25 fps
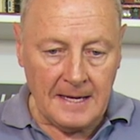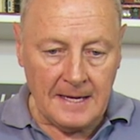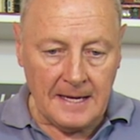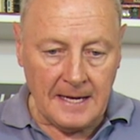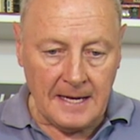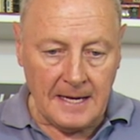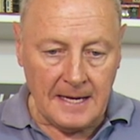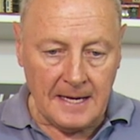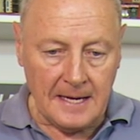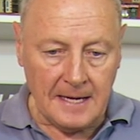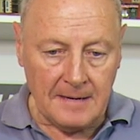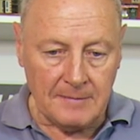
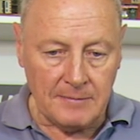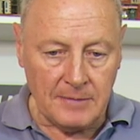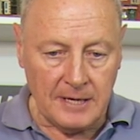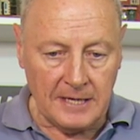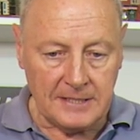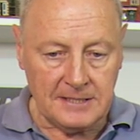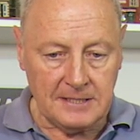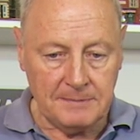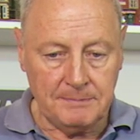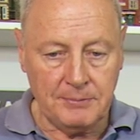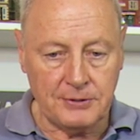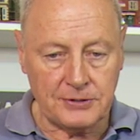Um,
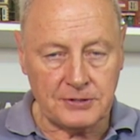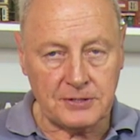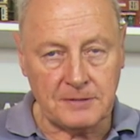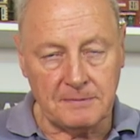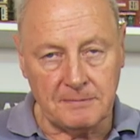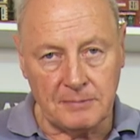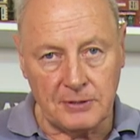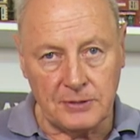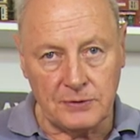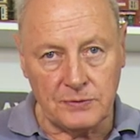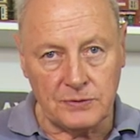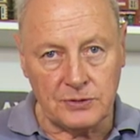I did put
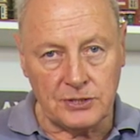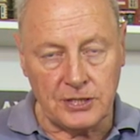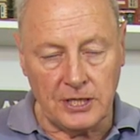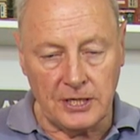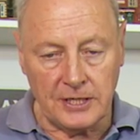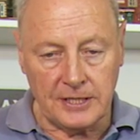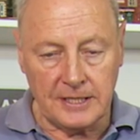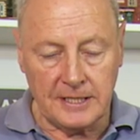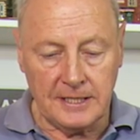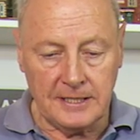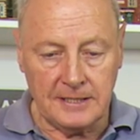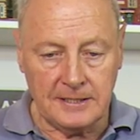some blue
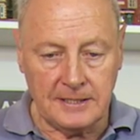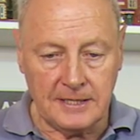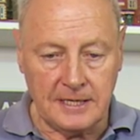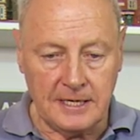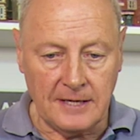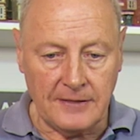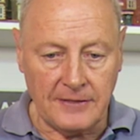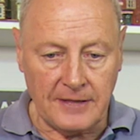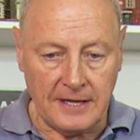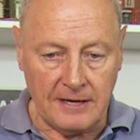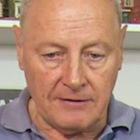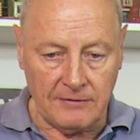dye in
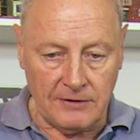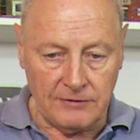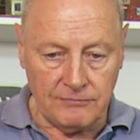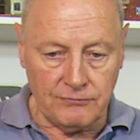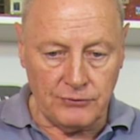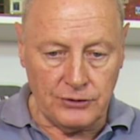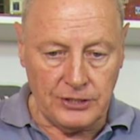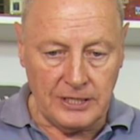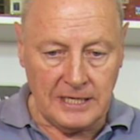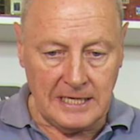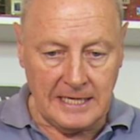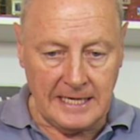and that
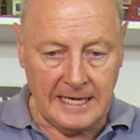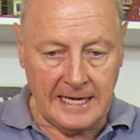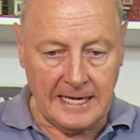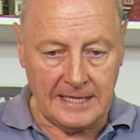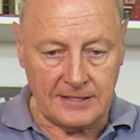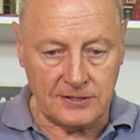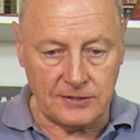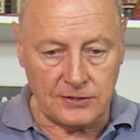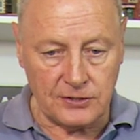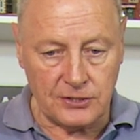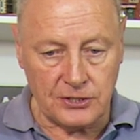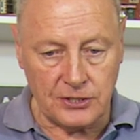really
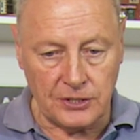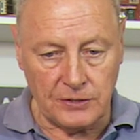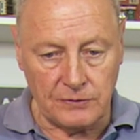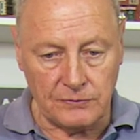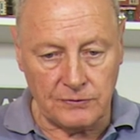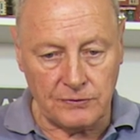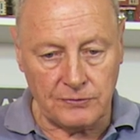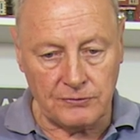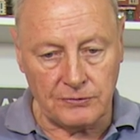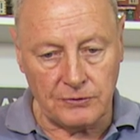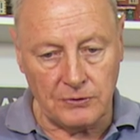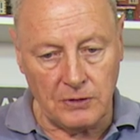hasn't
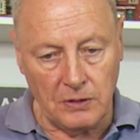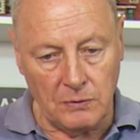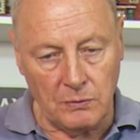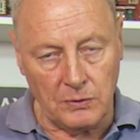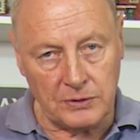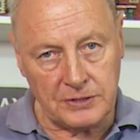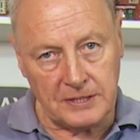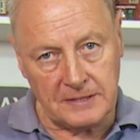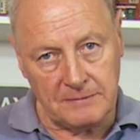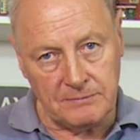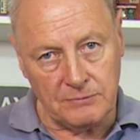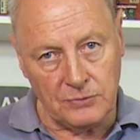shown through. I
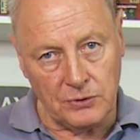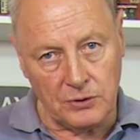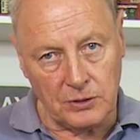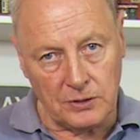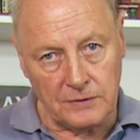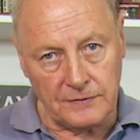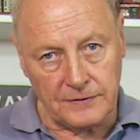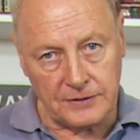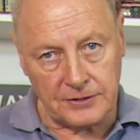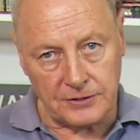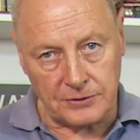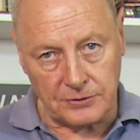wanted more
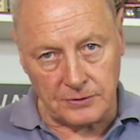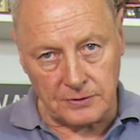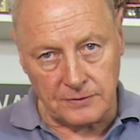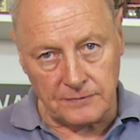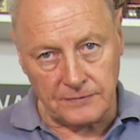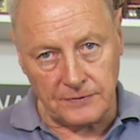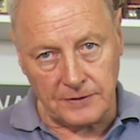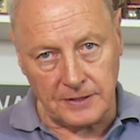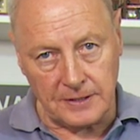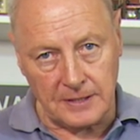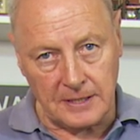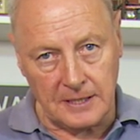of a sort
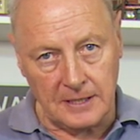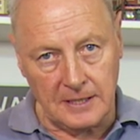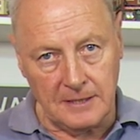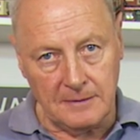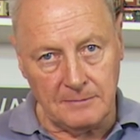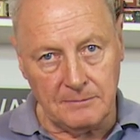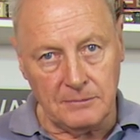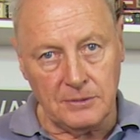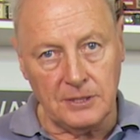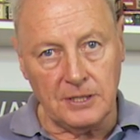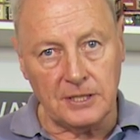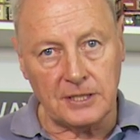of a, a
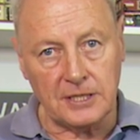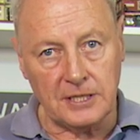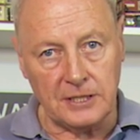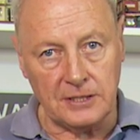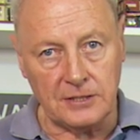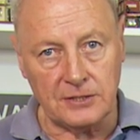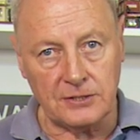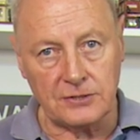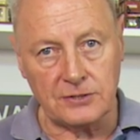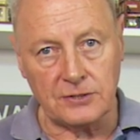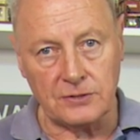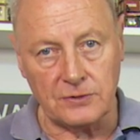
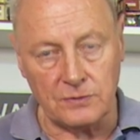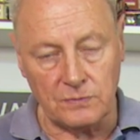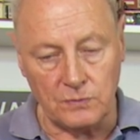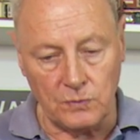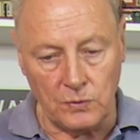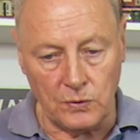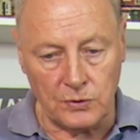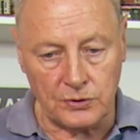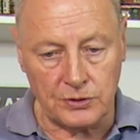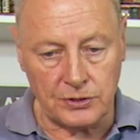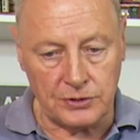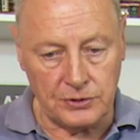murkiness to the
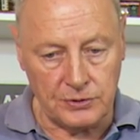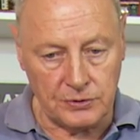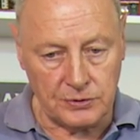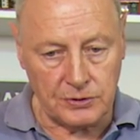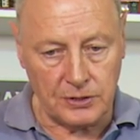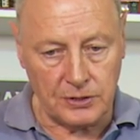water and you